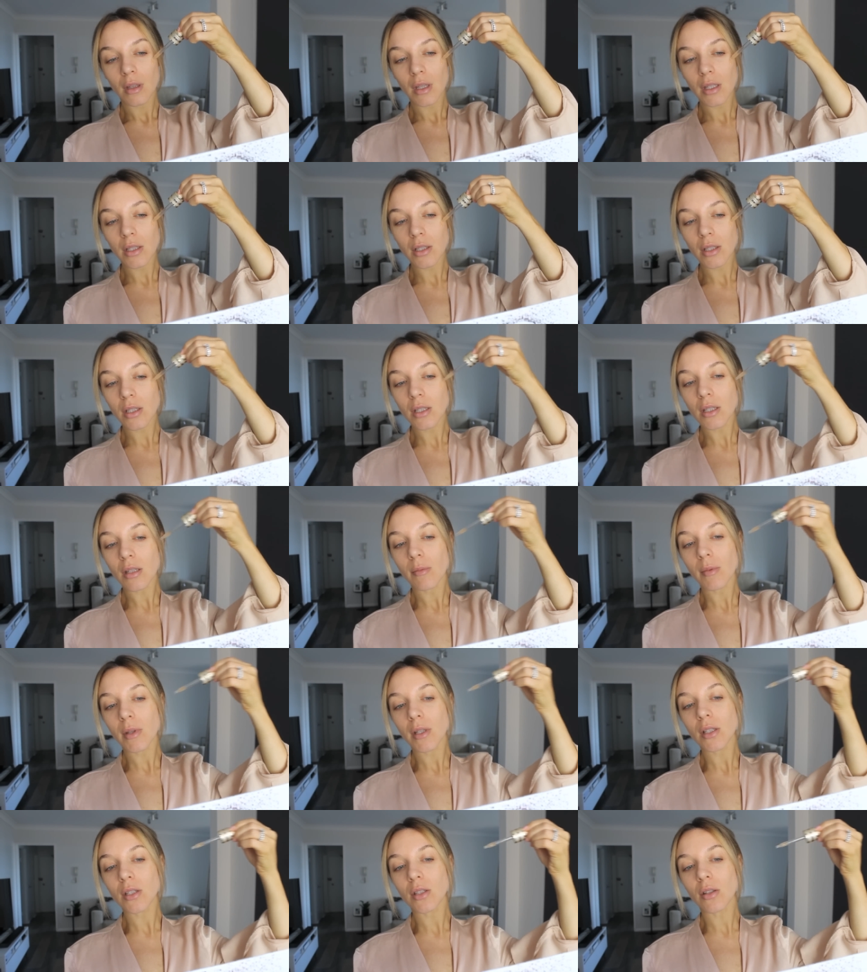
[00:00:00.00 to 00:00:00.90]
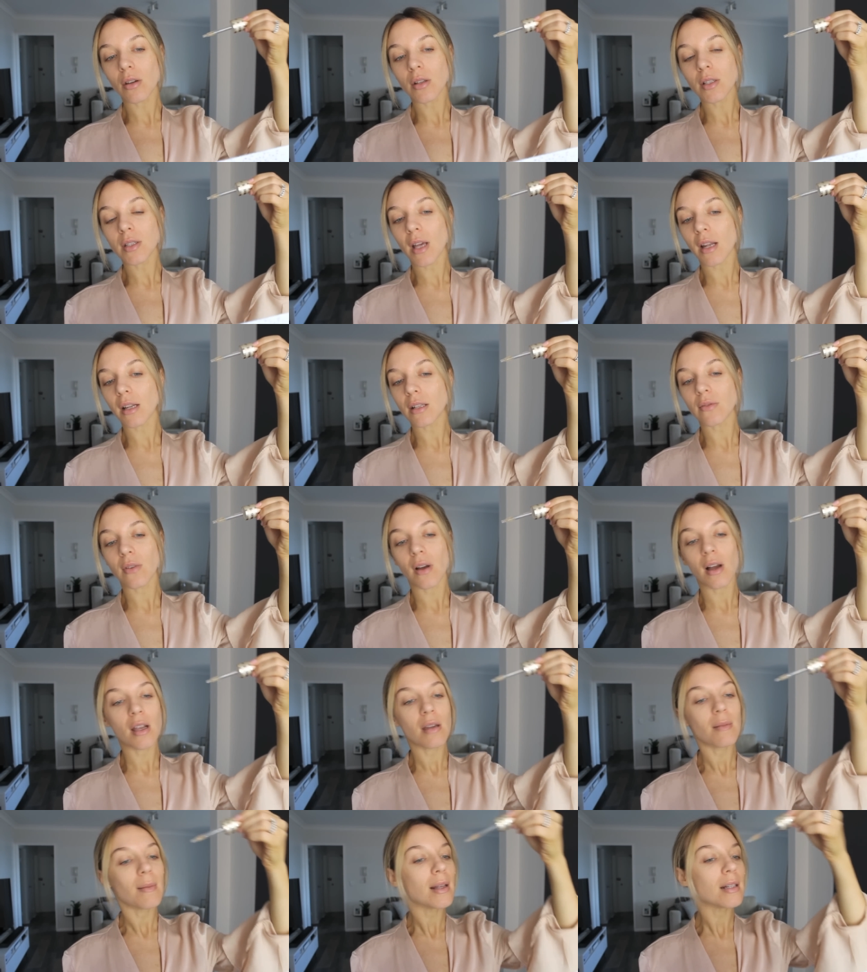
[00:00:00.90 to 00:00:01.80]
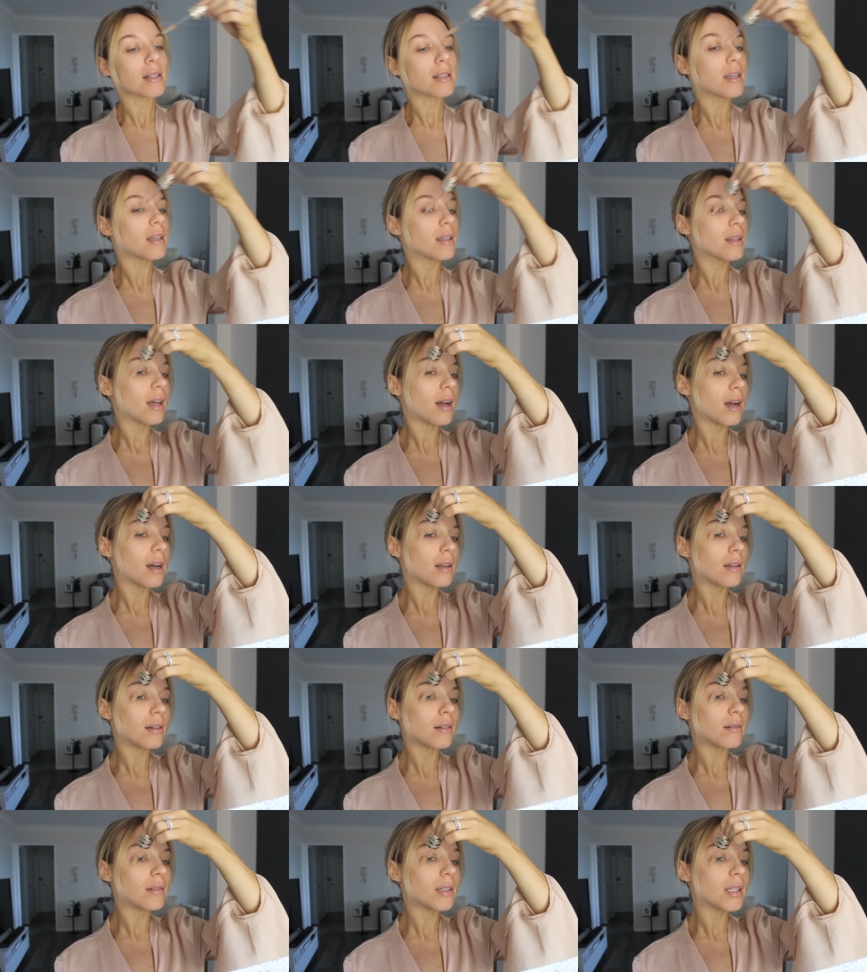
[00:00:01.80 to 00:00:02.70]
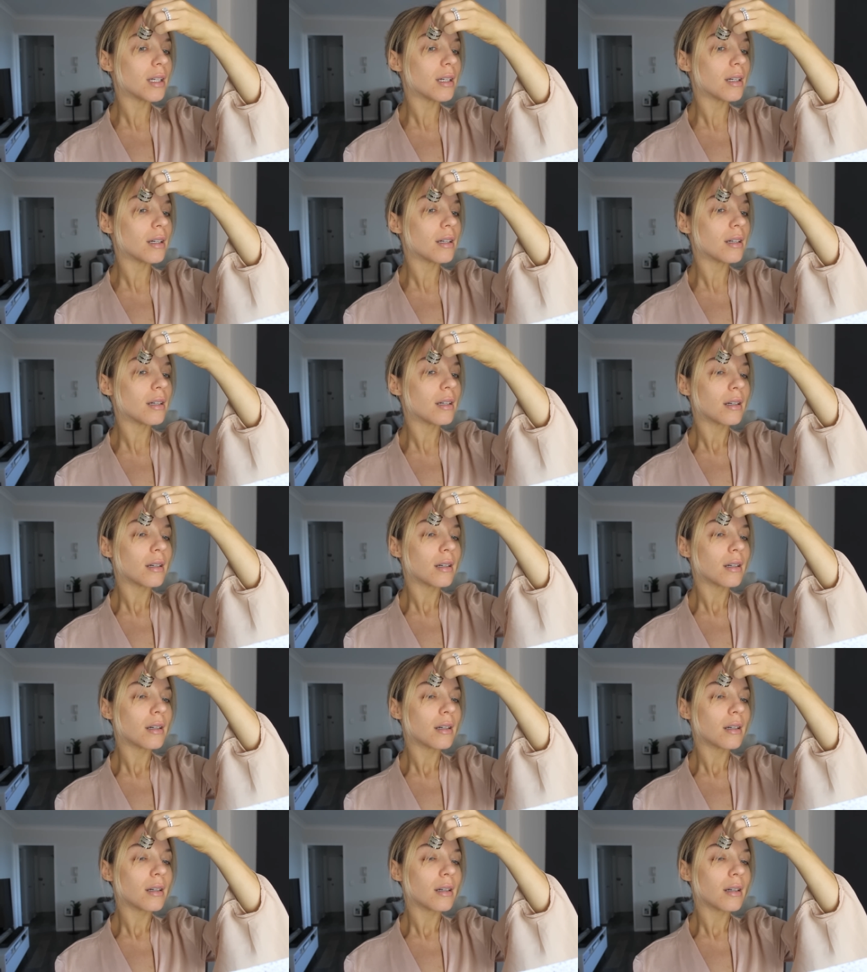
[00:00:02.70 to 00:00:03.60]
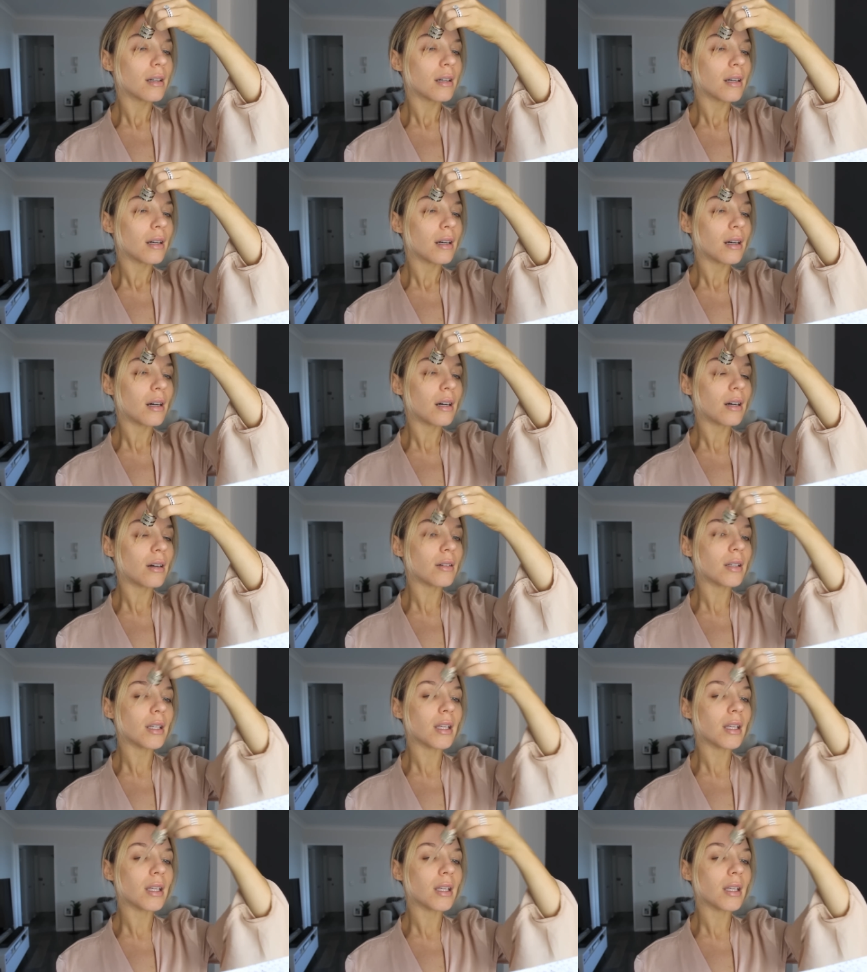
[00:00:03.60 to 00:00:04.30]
there's just something so satisfying about seeing that. Oh yeah. Oh